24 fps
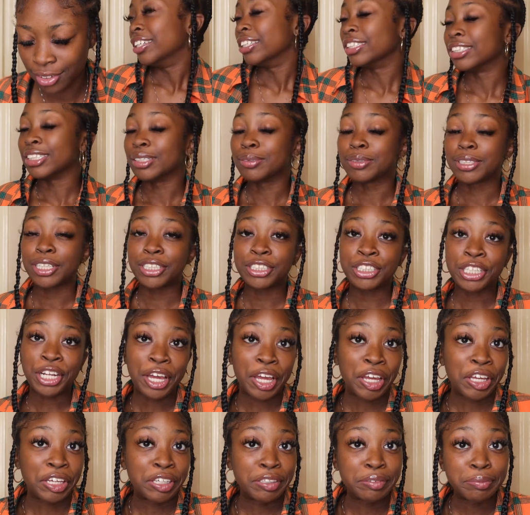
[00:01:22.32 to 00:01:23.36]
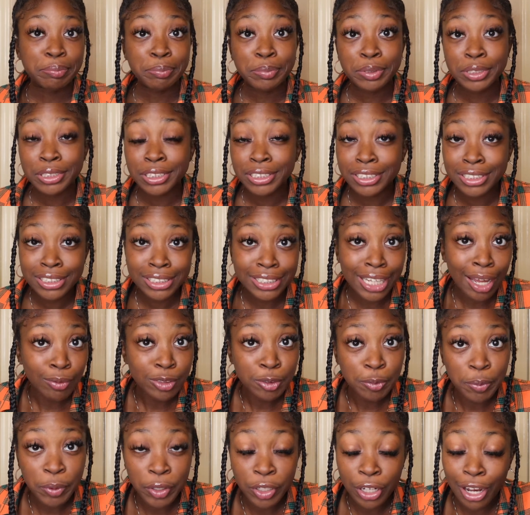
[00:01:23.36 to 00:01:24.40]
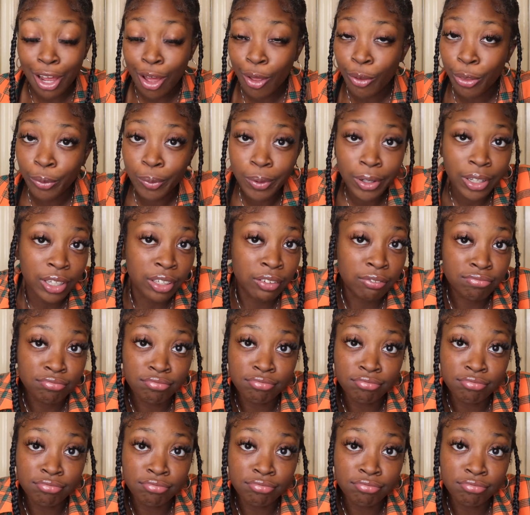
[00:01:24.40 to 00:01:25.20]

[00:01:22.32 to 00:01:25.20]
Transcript: Some say James. I respond to all three.